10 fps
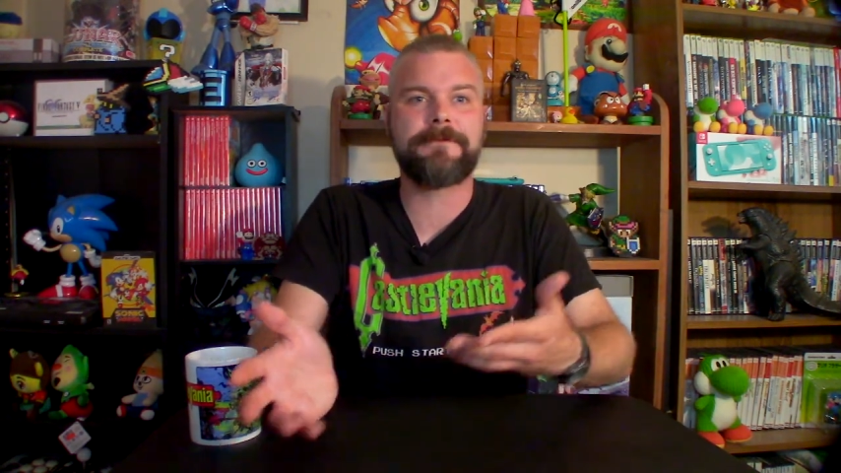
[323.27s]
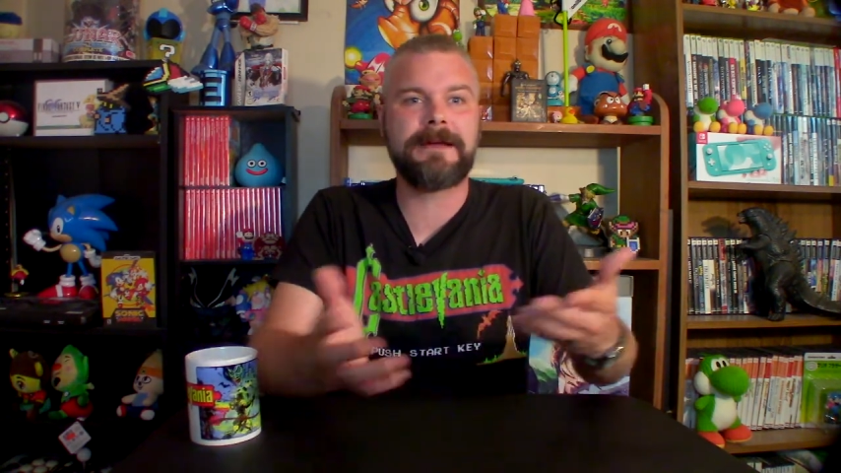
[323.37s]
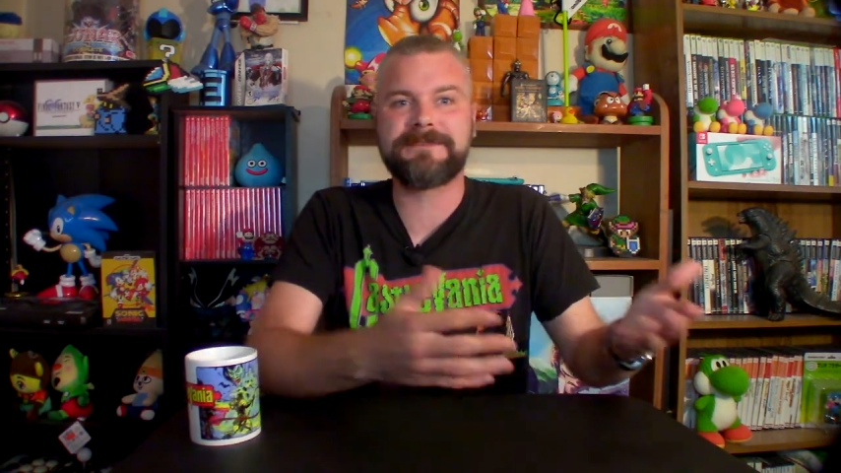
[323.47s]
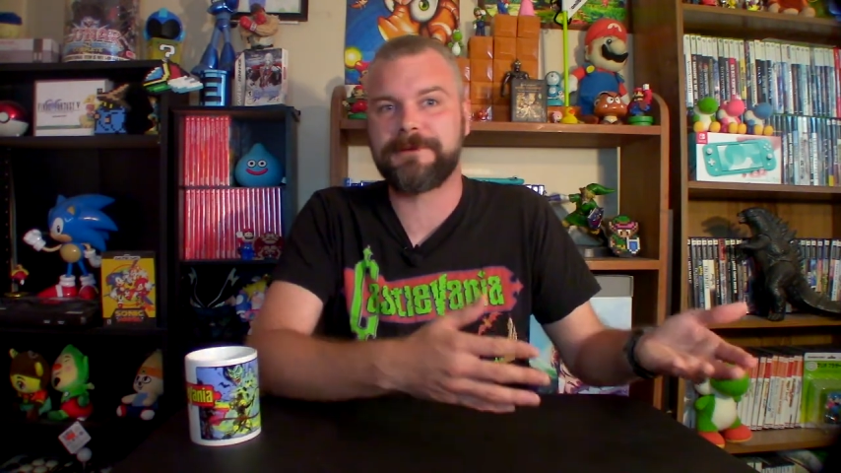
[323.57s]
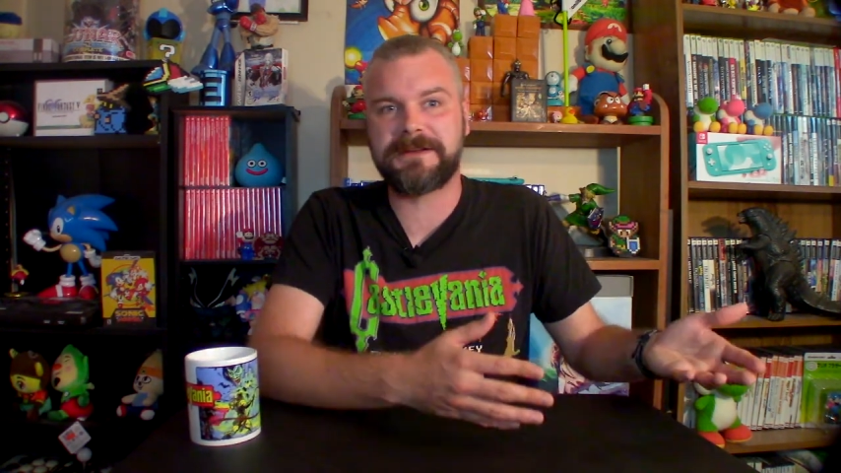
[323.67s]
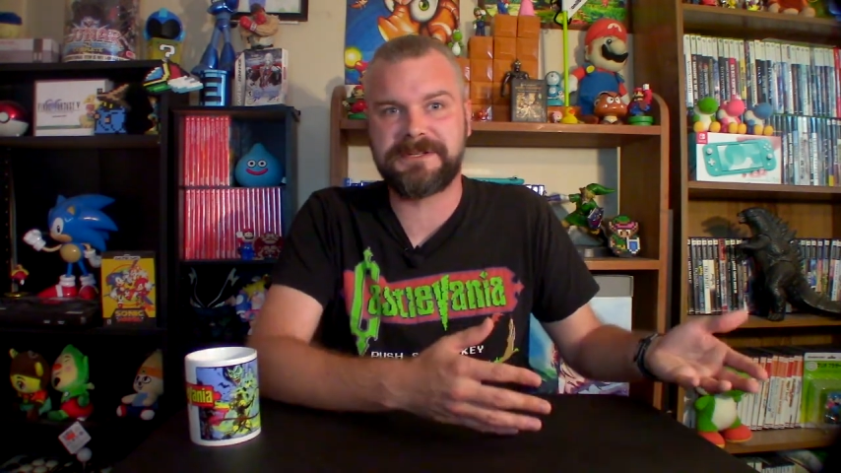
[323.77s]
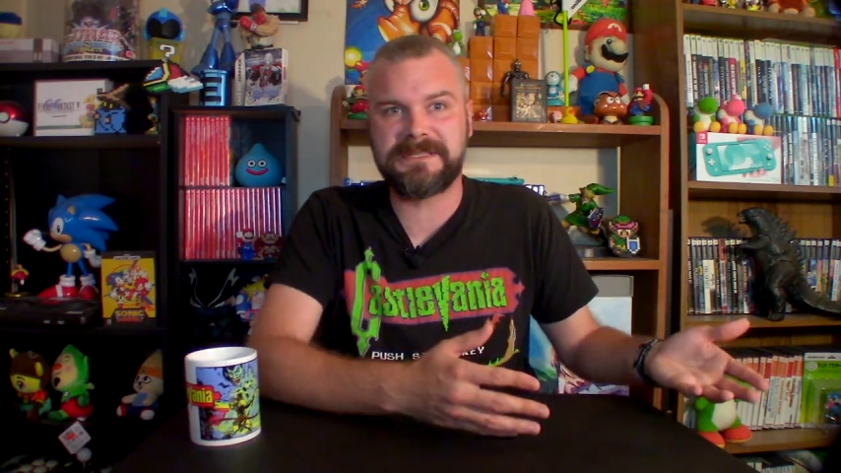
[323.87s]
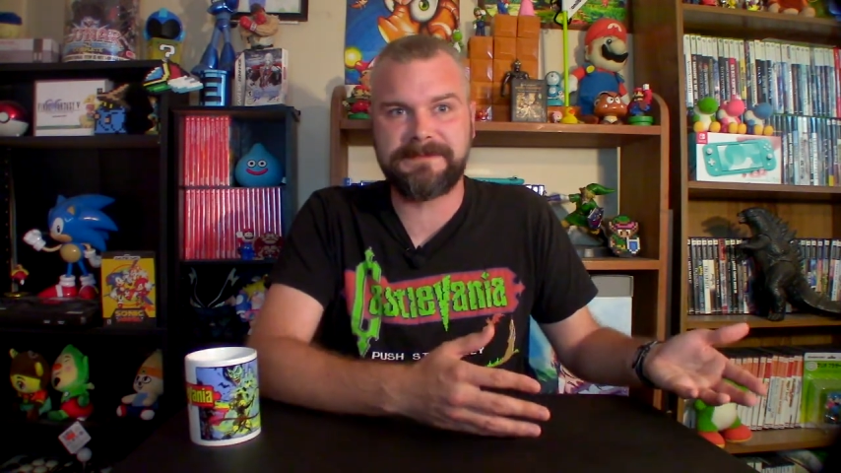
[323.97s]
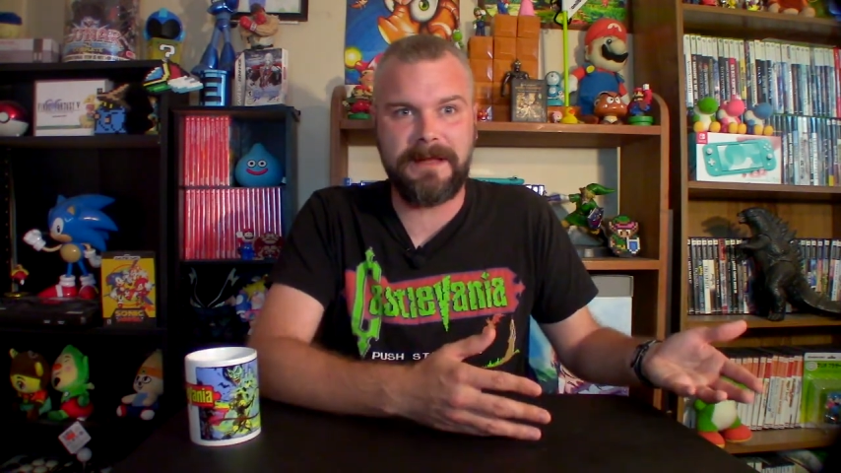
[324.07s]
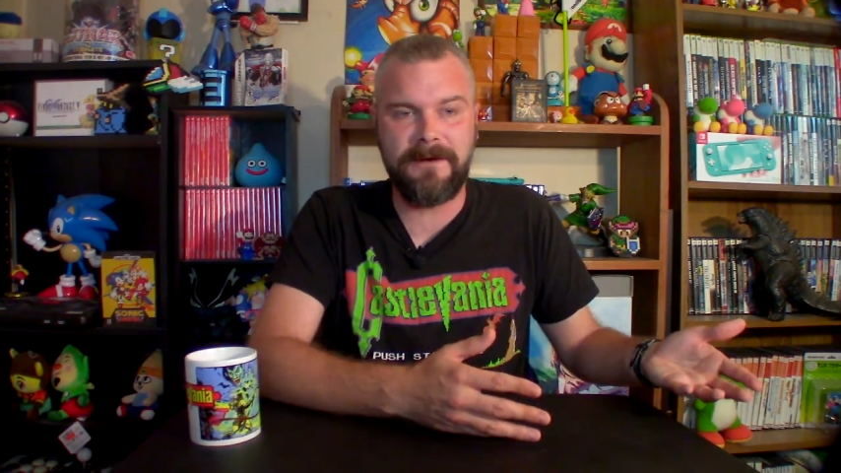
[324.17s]
resurrection
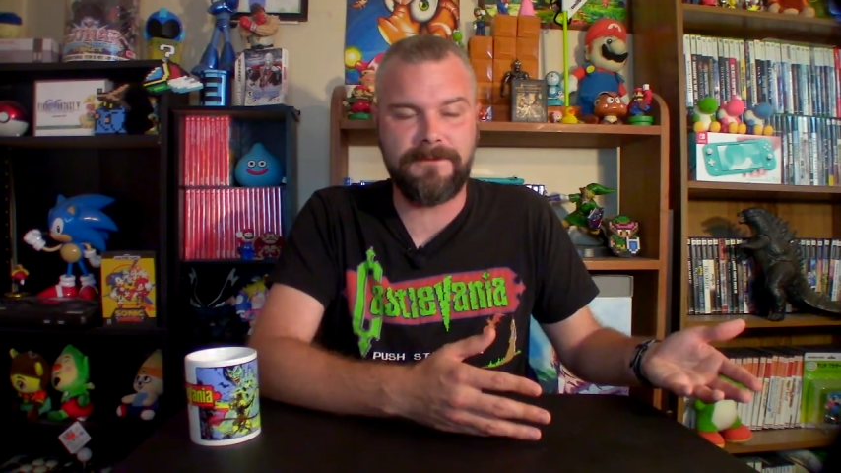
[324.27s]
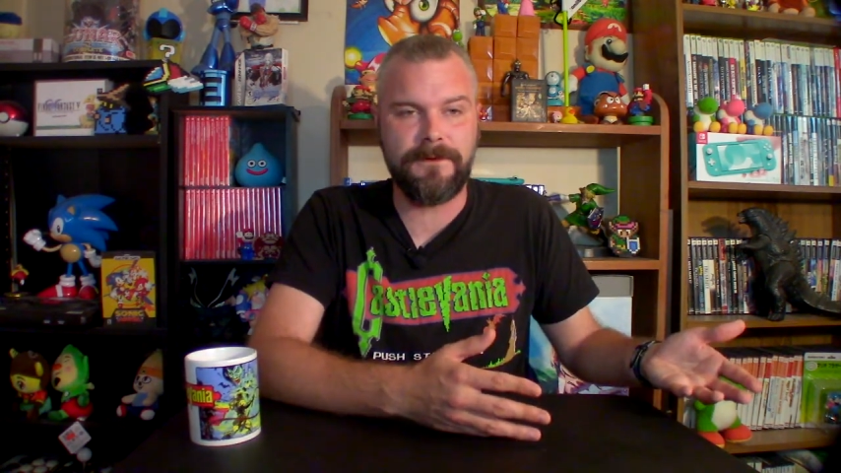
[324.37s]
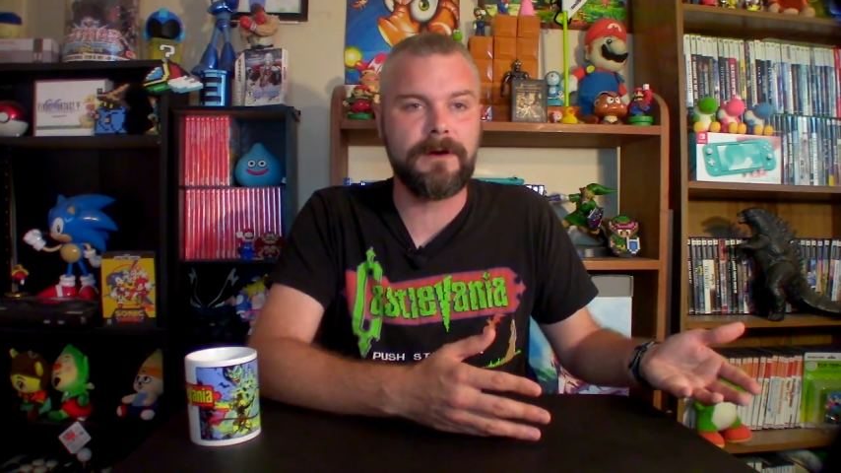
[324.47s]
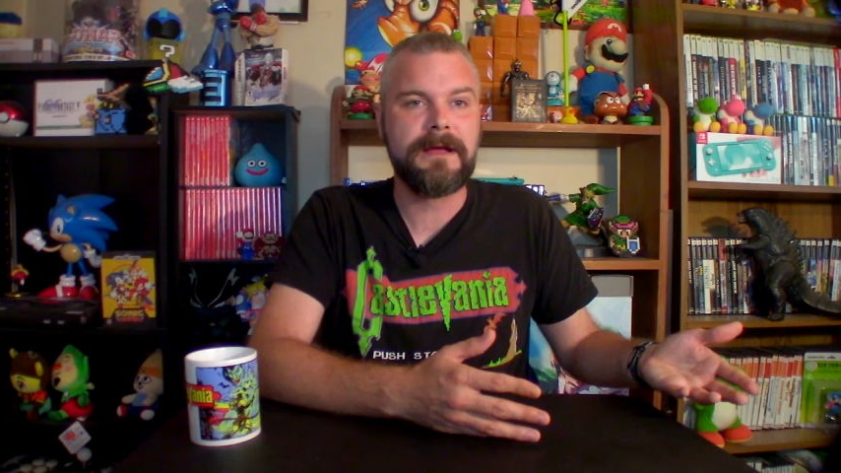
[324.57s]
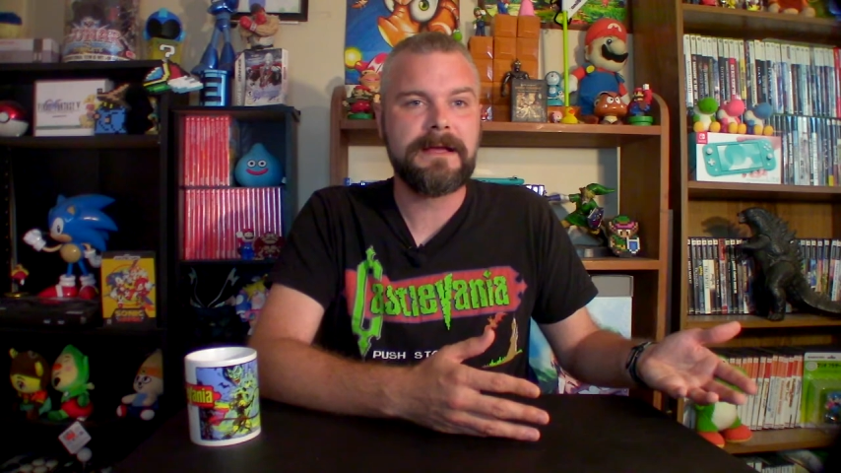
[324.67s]
spell for